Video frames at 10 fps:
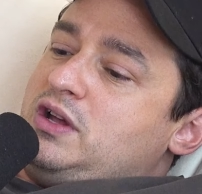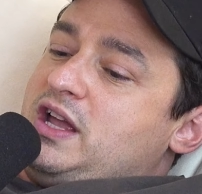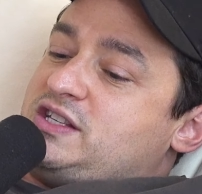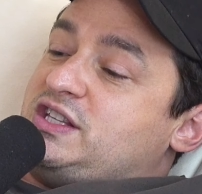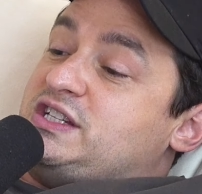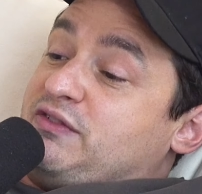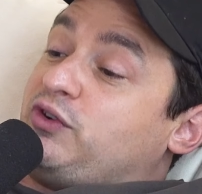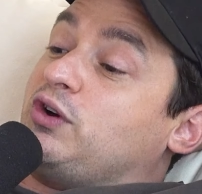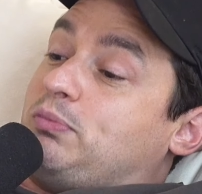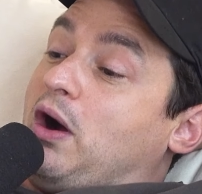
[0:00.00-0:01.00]
is the
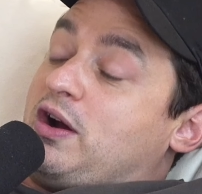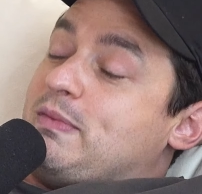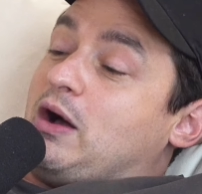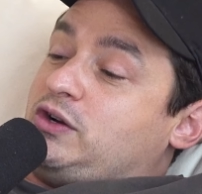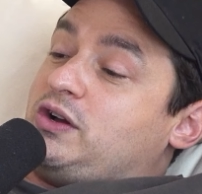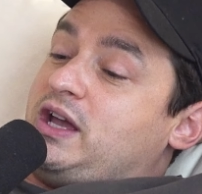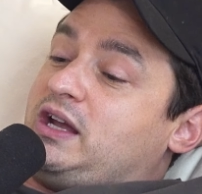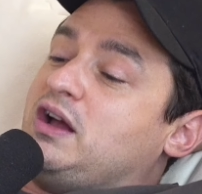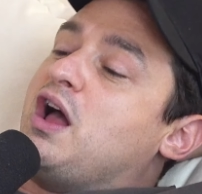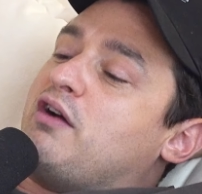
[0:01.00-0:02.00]
difficult part about
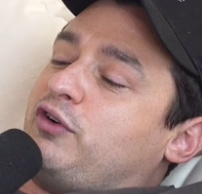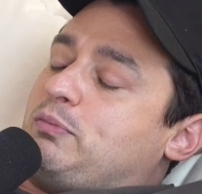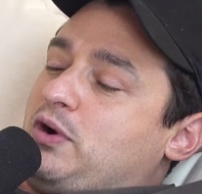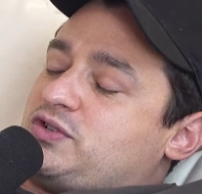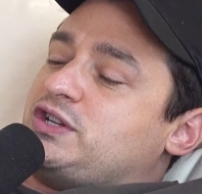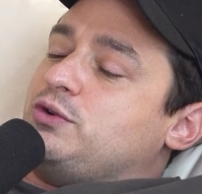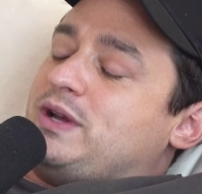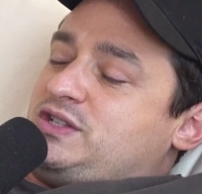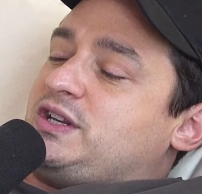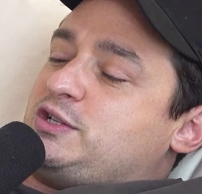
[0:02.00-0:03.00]
cooking for a person who
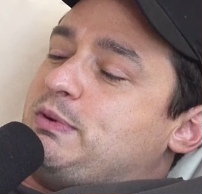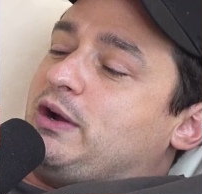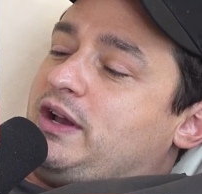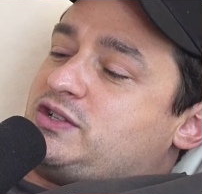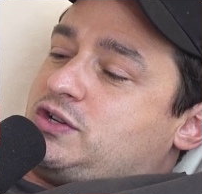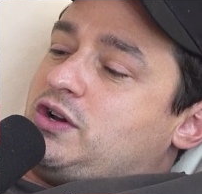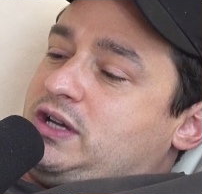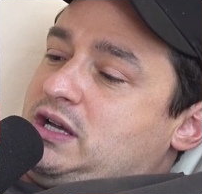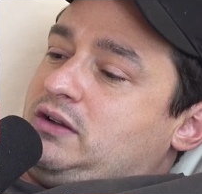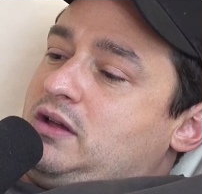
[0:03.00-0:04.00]
isn't experienced cooking.